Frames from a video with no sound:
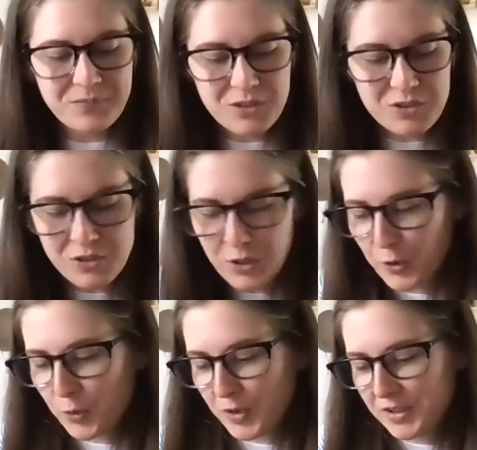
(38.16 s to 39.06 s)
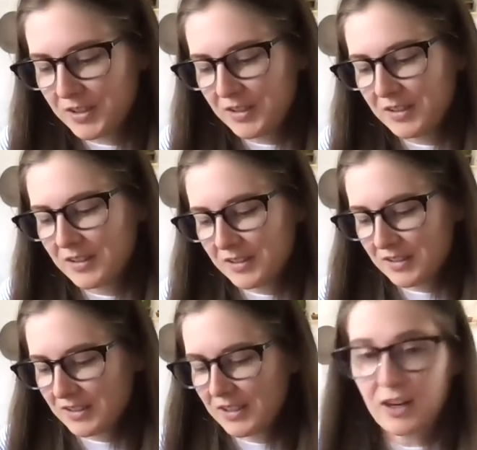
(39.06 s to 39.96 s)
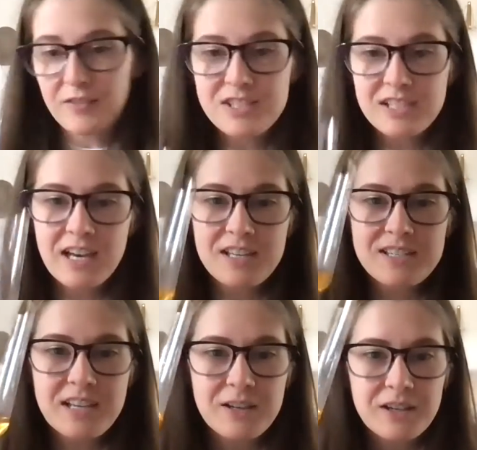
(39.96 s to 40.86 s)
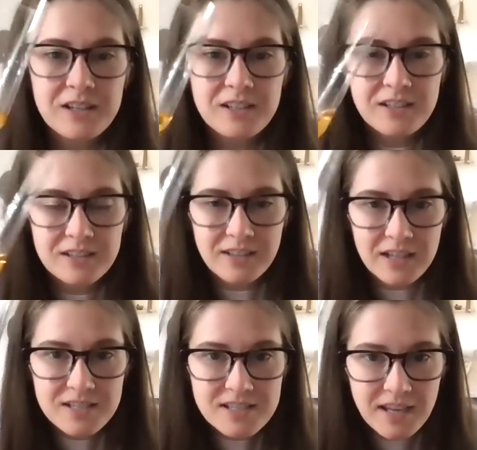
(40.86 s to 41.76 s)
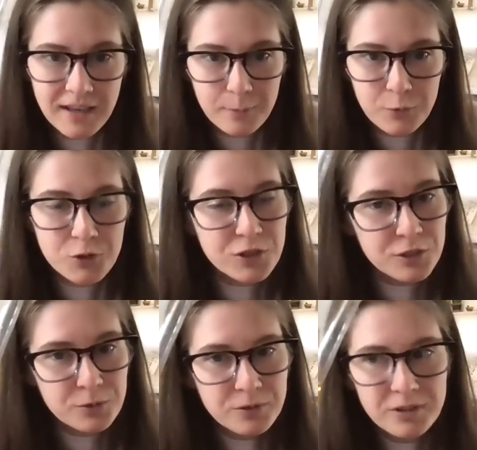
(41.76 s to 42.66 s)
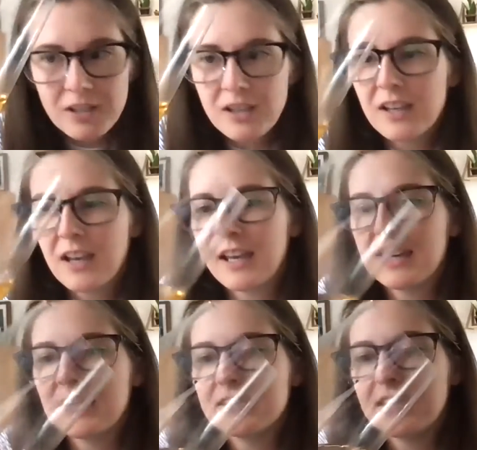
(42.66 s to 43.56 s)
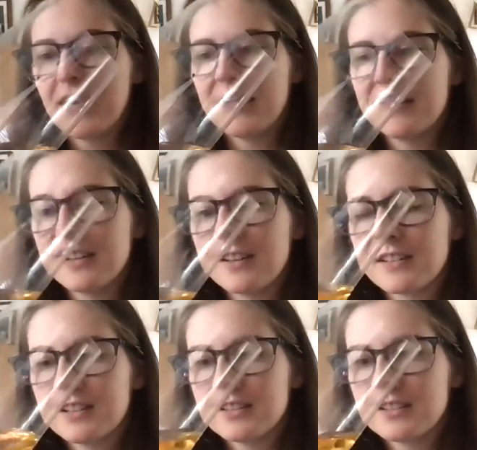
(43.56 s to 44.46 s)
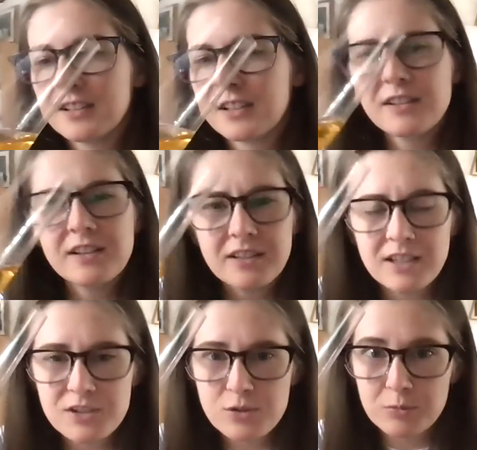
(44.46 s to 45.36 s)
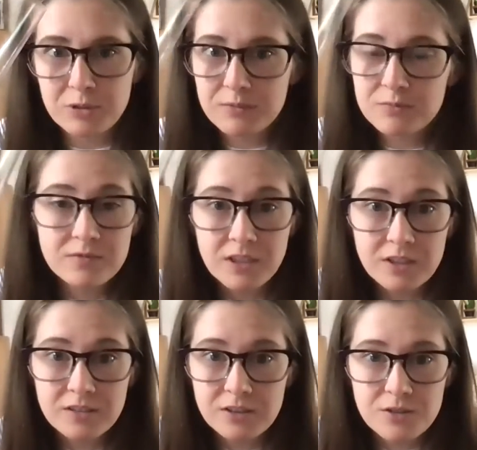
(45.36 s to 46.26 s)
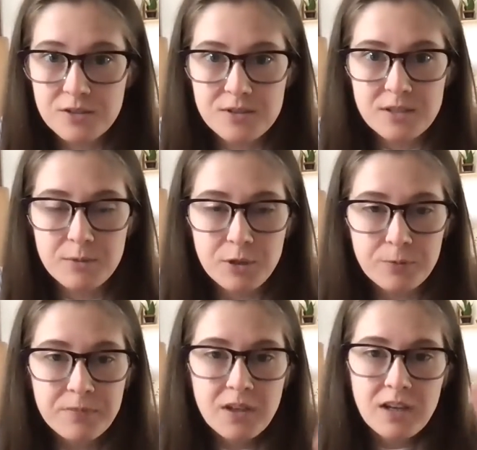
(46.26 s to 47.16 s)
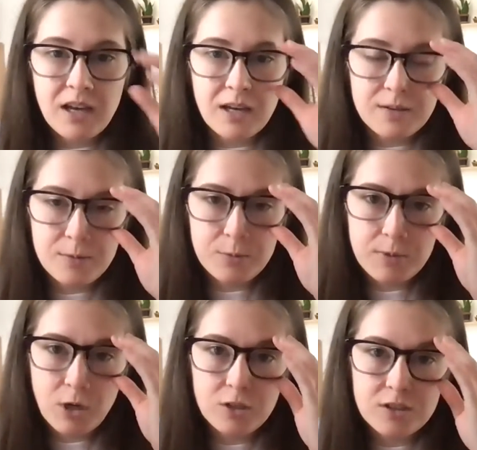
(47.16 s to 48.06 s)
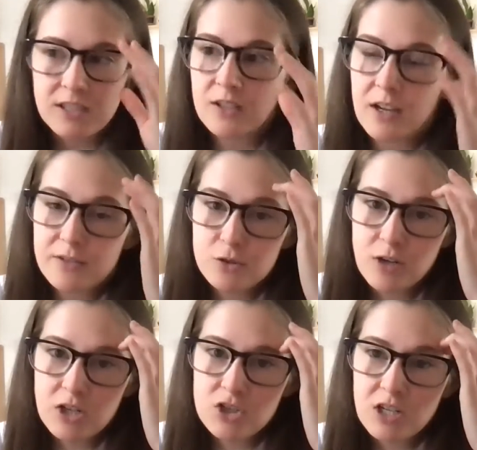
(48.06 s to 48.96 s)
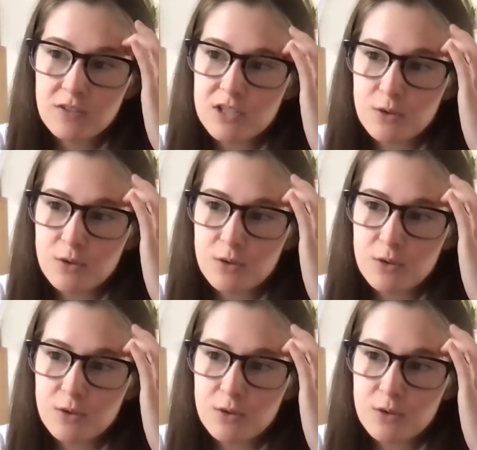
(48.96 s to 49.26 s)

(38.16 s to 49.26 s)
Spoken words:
So it obviously has a nice amber hue, and I think that like Clairette is normally very clear, and so Semillon, it would be hard to get a lot of extraction out of it.